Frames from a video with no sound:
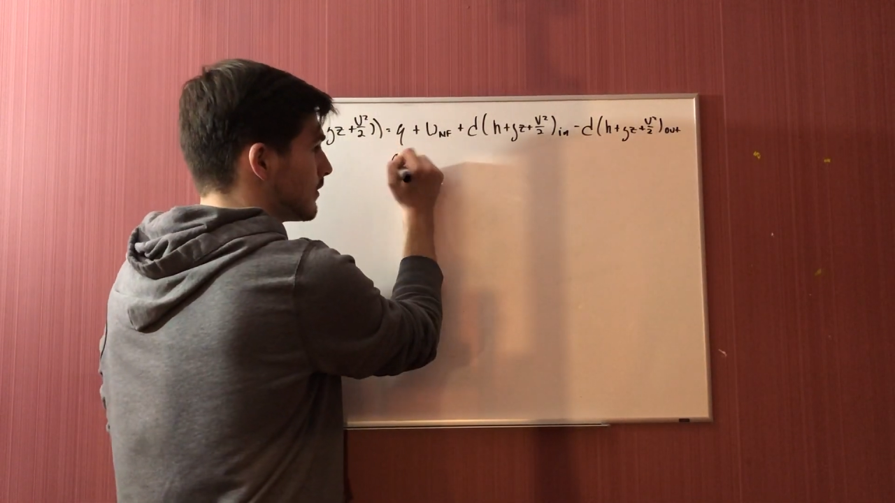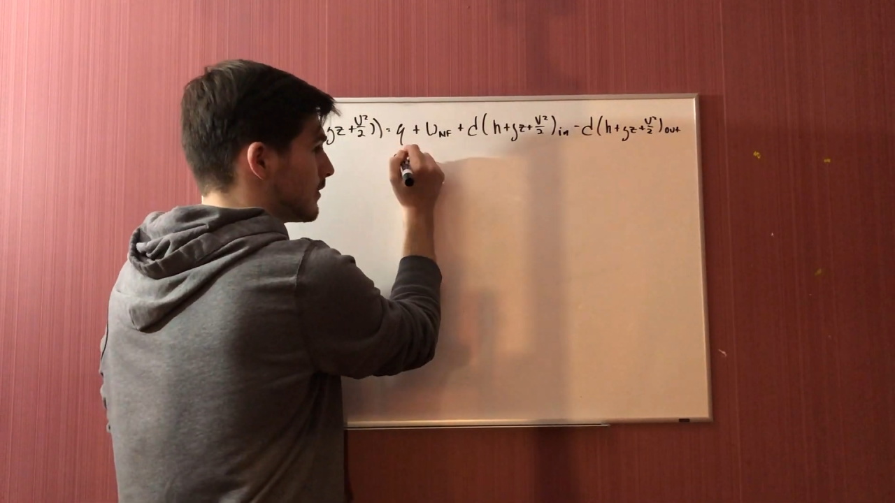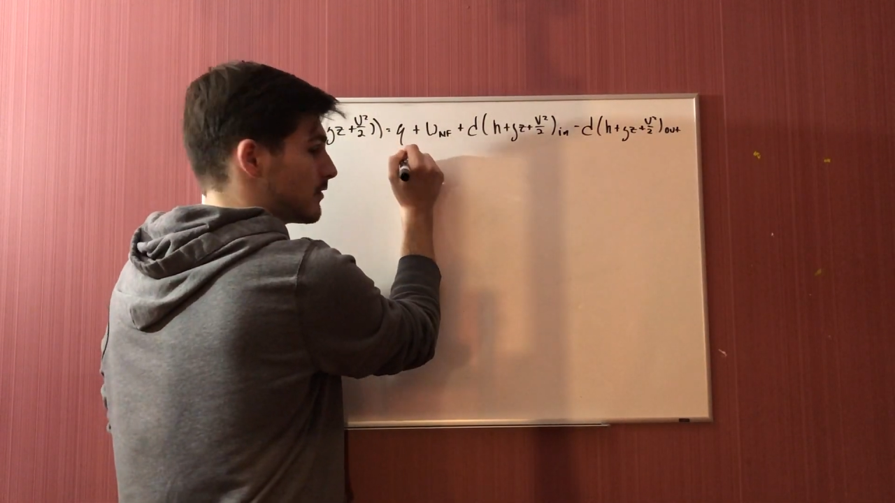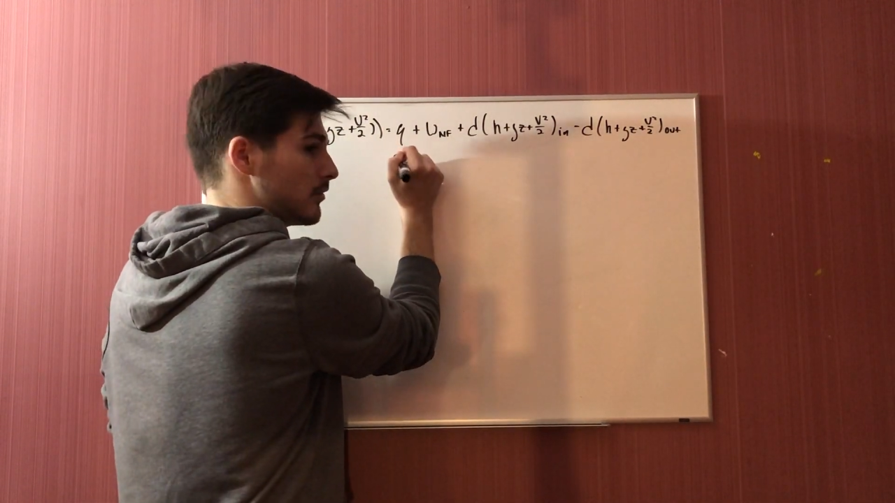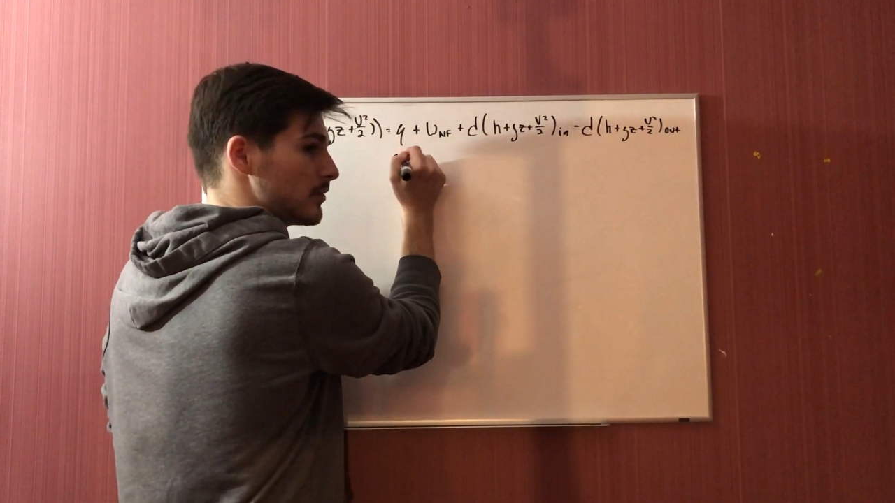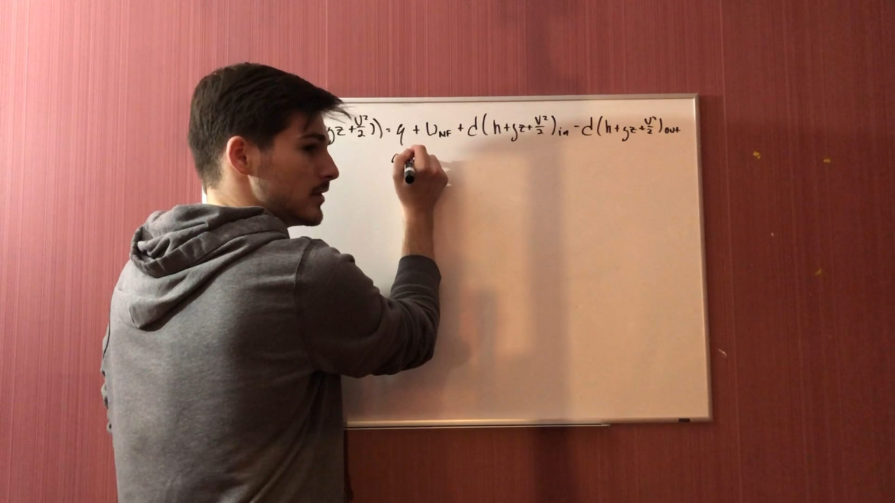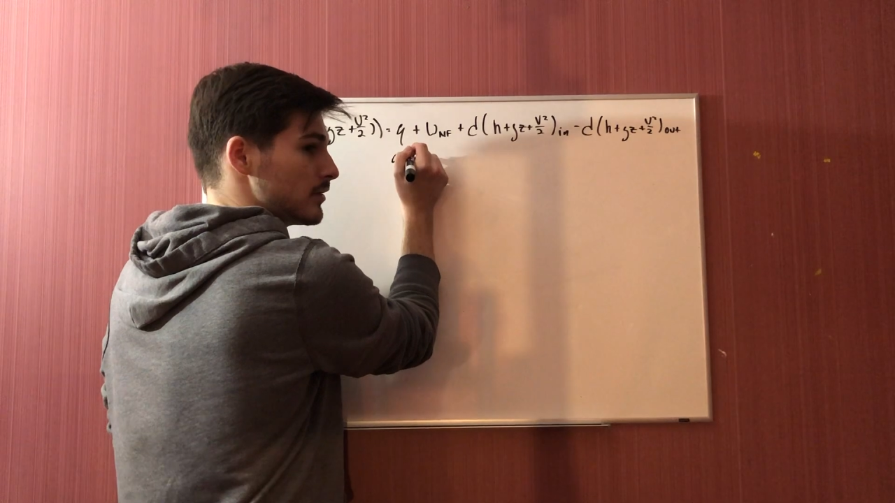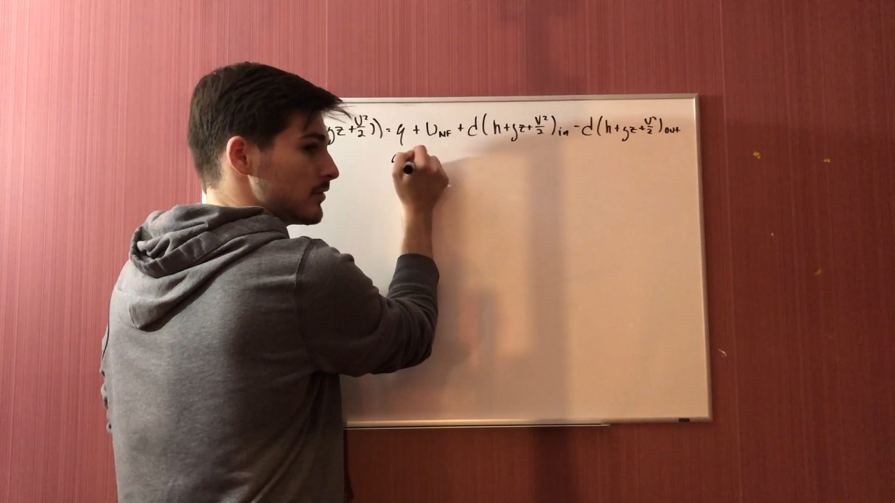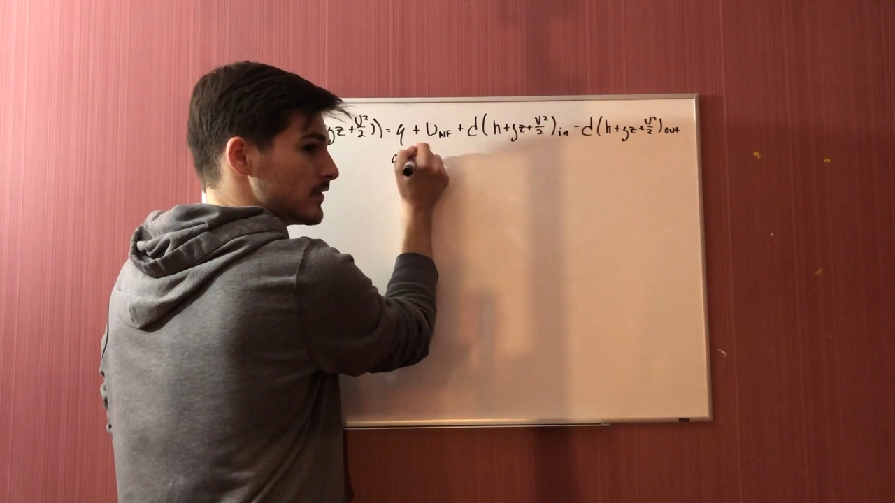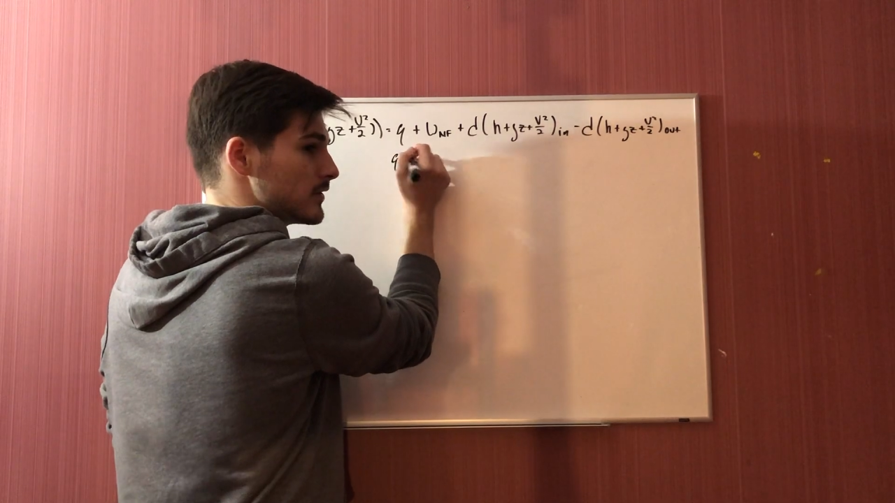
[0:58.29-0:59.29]
is going to be
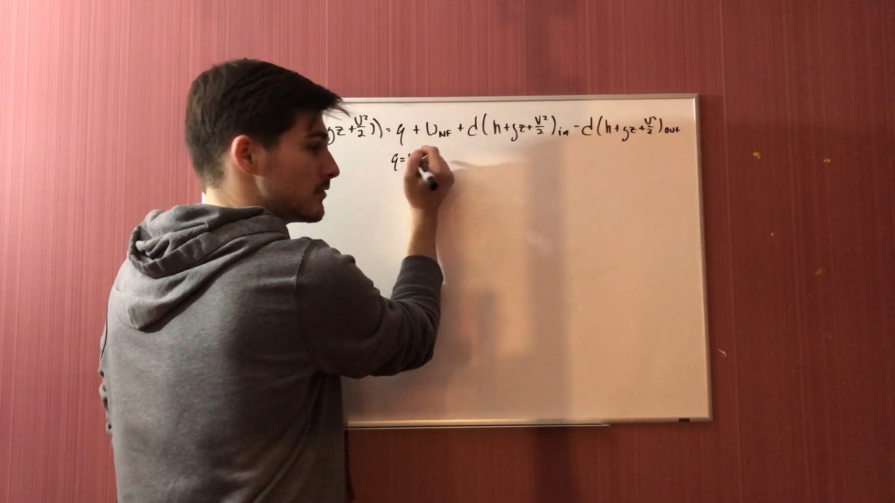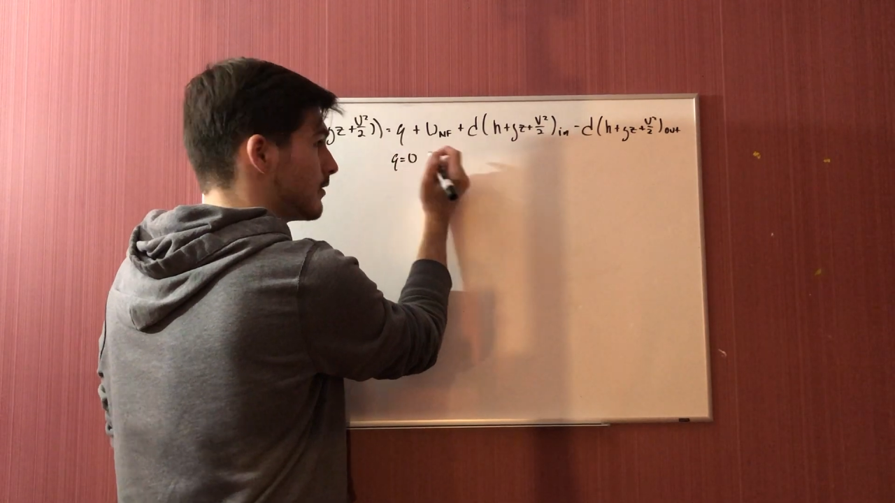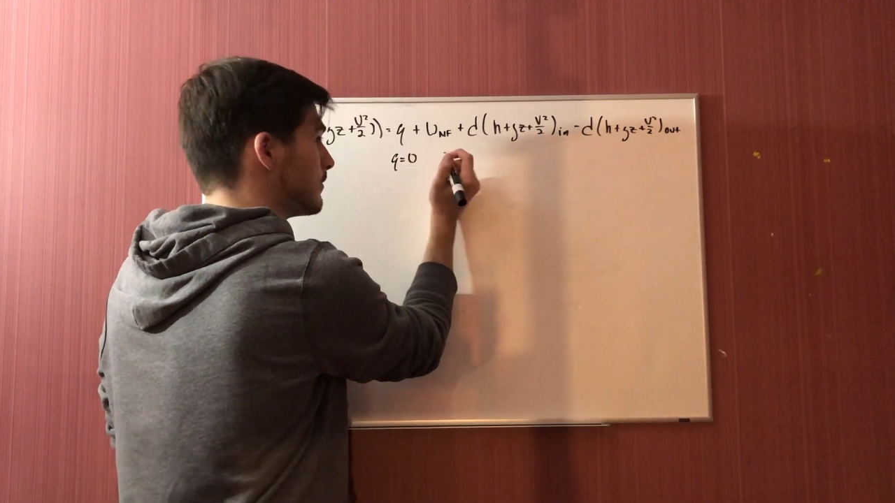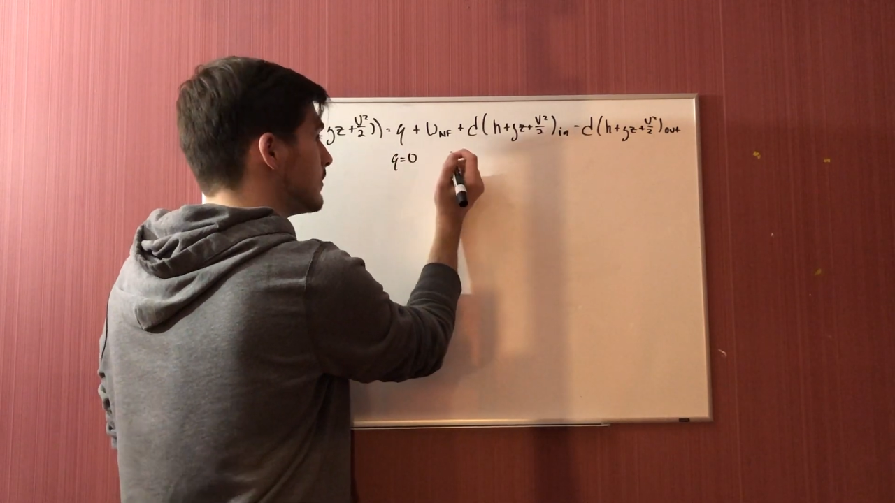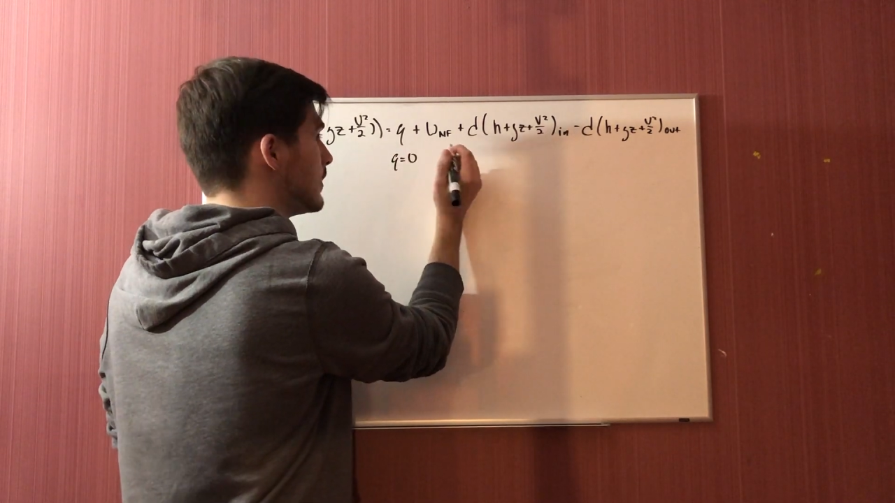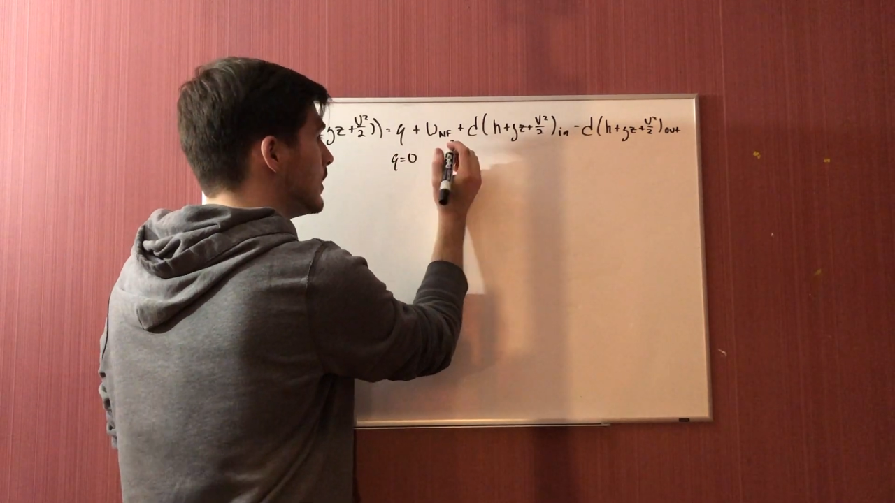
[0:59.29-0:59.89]
equal to 0.